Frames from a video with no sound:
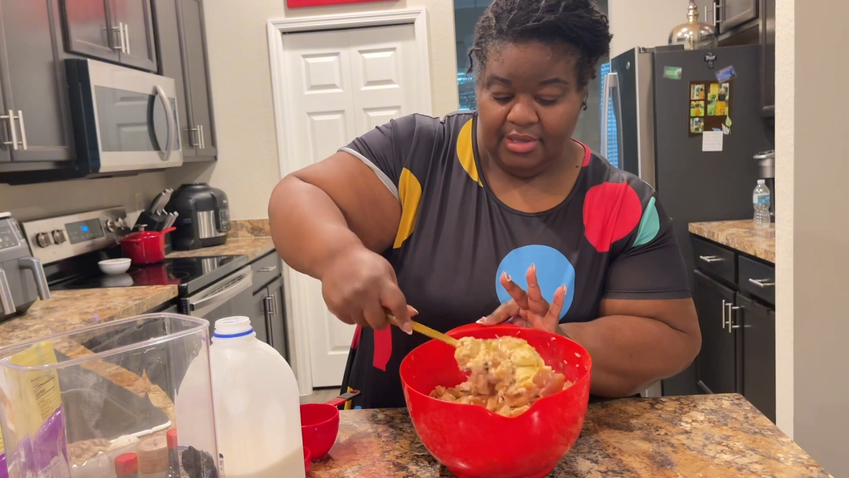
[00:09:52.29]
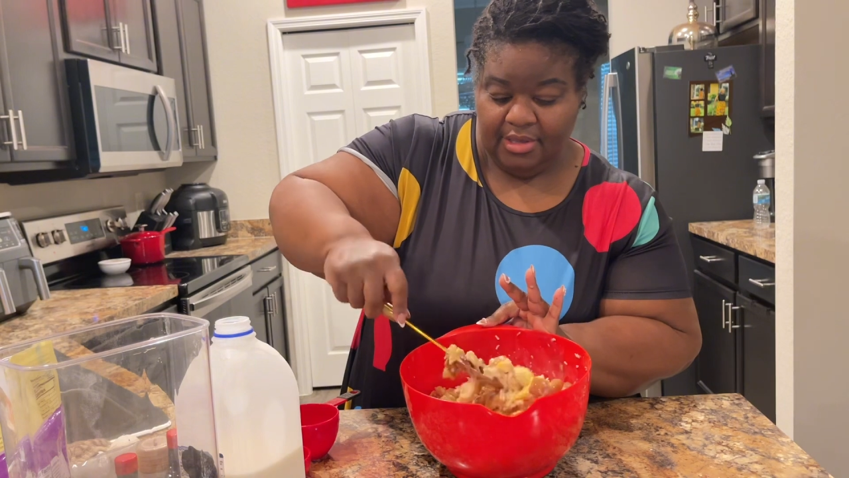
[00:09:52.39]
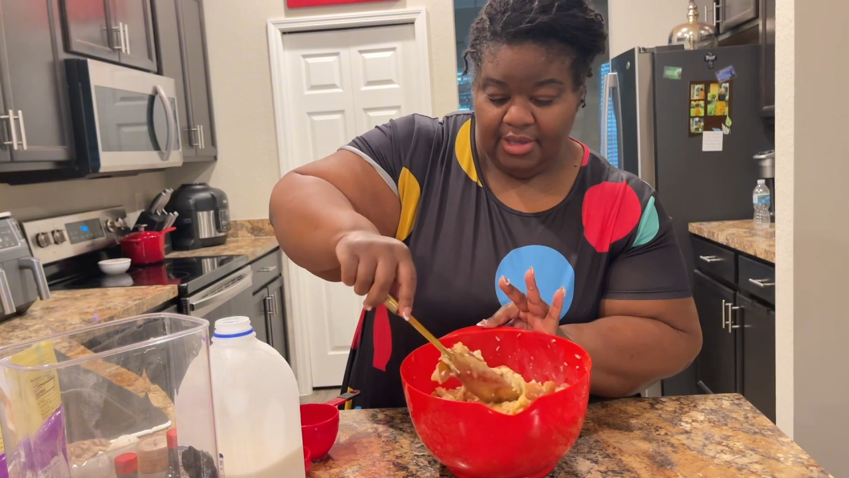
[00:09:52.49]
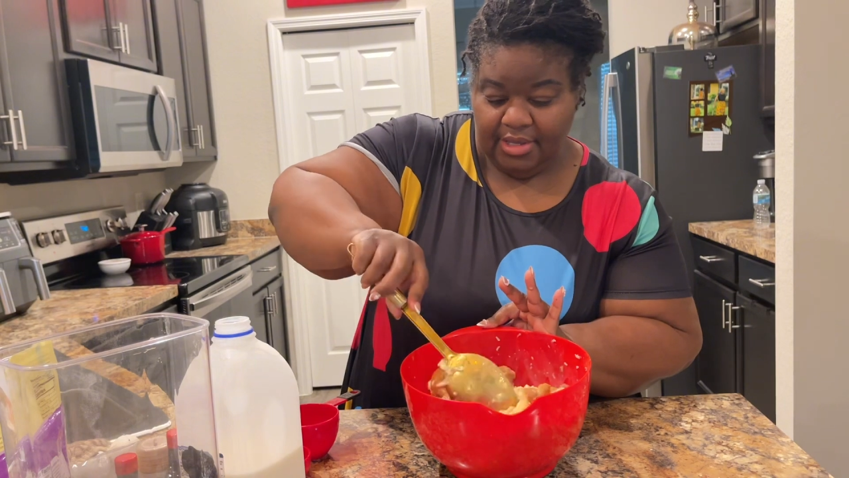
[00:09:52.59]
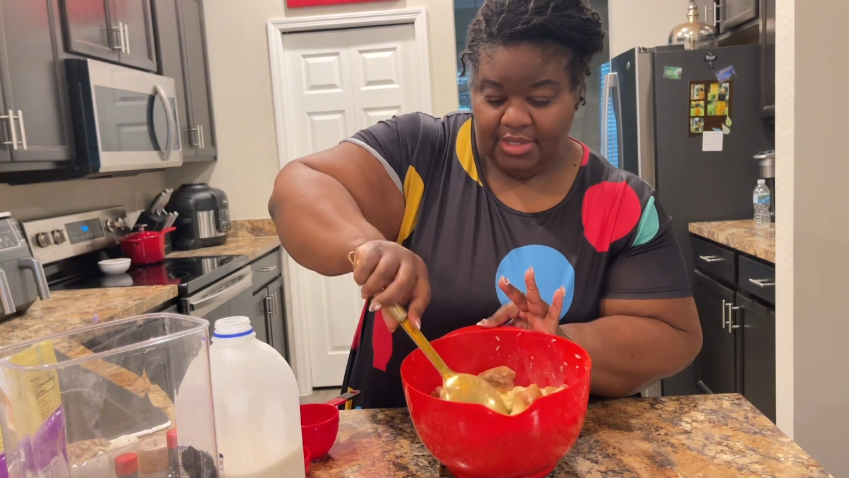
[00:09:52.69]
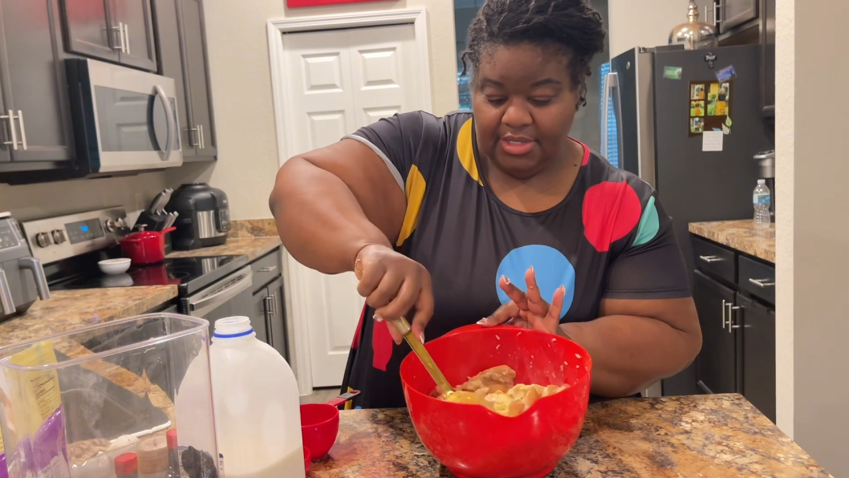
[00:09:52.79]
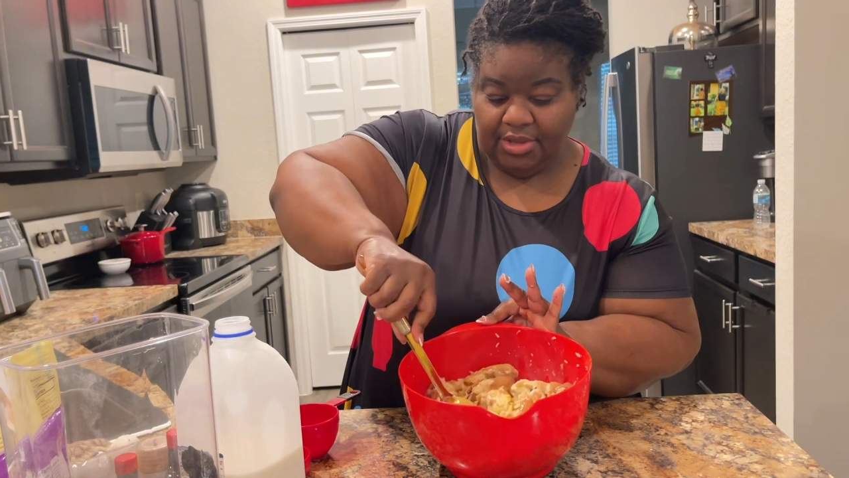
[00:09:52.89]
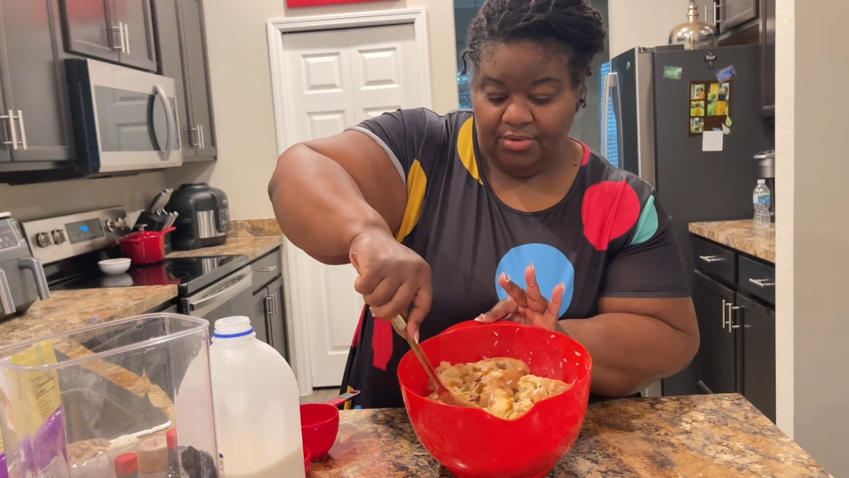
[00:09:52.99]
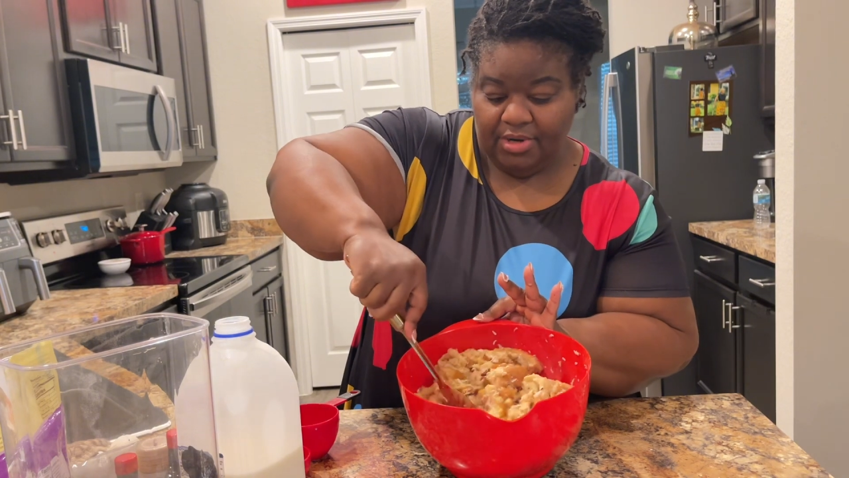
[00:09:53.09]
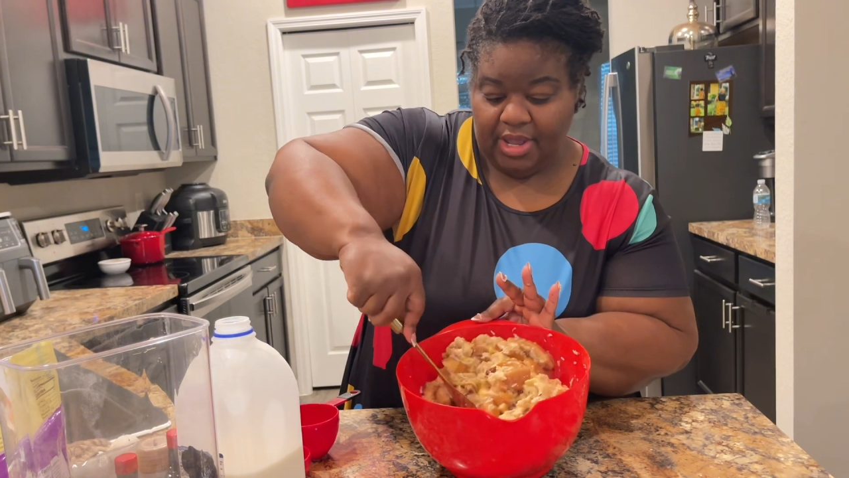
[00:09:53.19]
getting
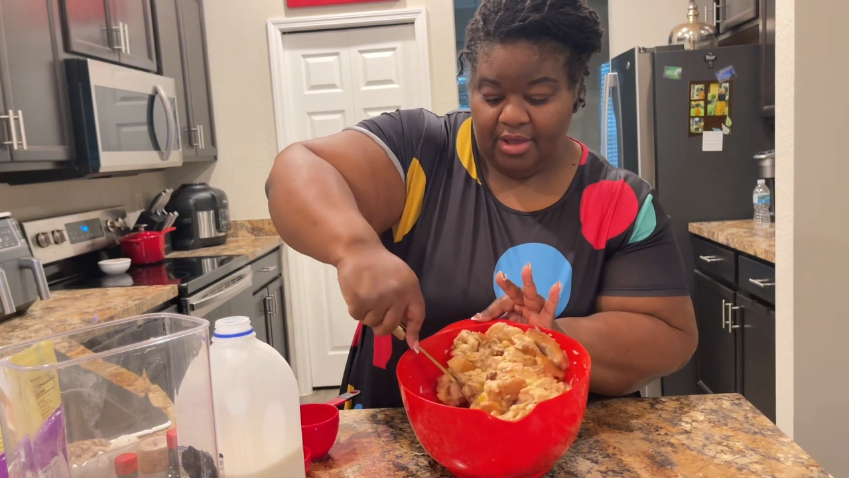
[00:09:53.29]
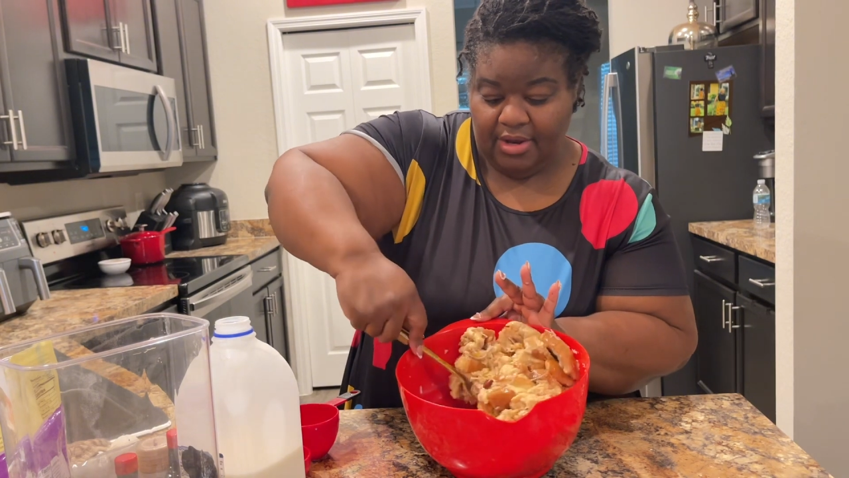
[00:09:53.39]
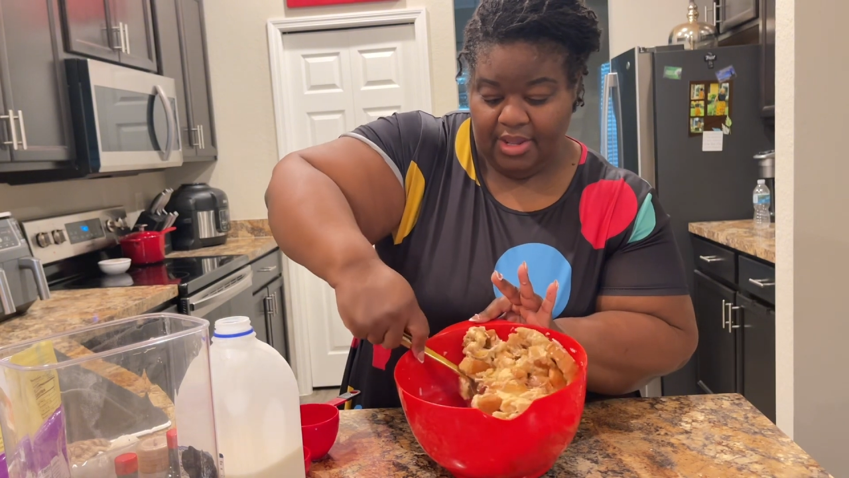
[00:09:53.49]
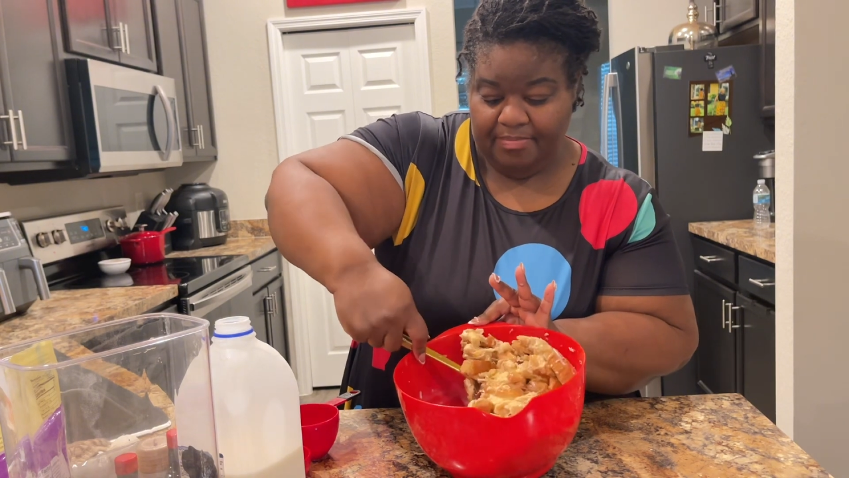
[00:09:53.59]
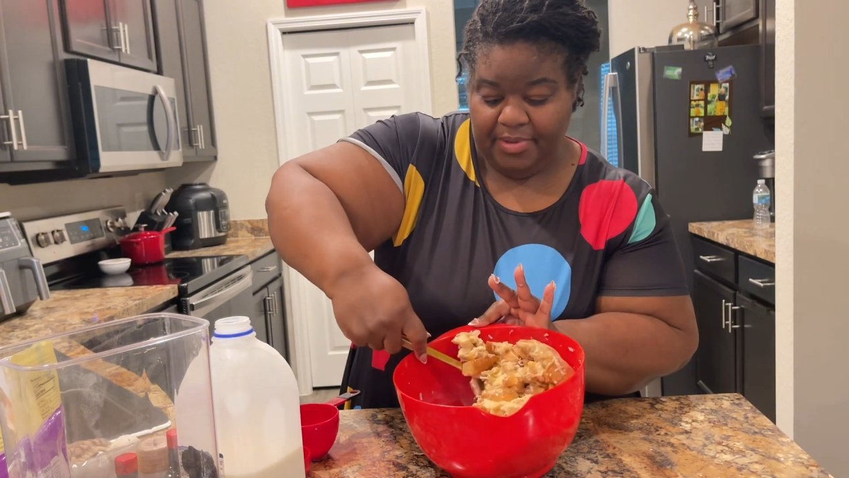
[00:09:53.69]
soaked all up